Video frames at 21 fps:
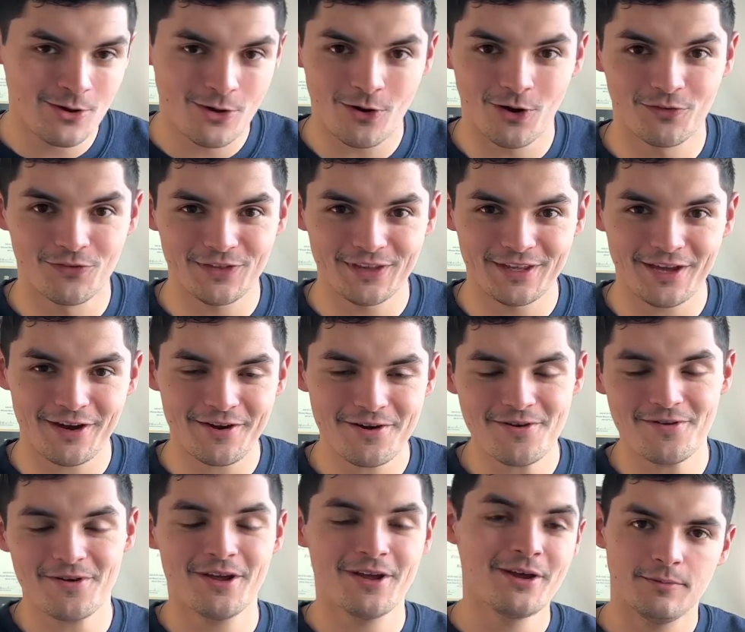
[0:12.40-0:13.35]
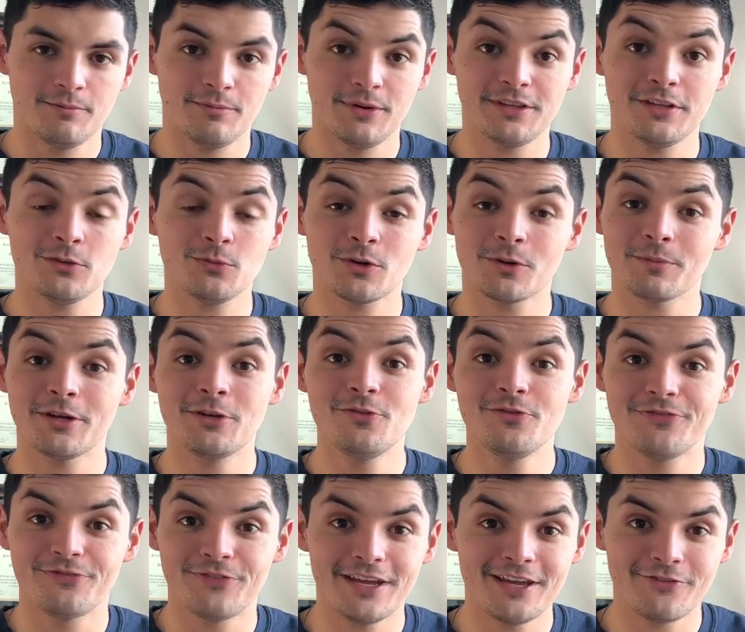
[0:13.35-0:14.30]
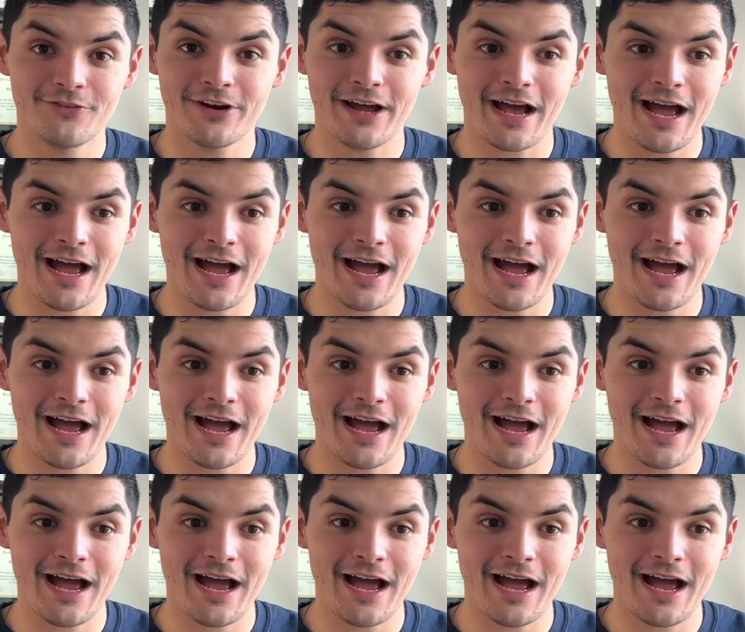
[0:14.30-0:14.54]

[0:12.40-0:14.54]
over the O, but this is one of my new favorite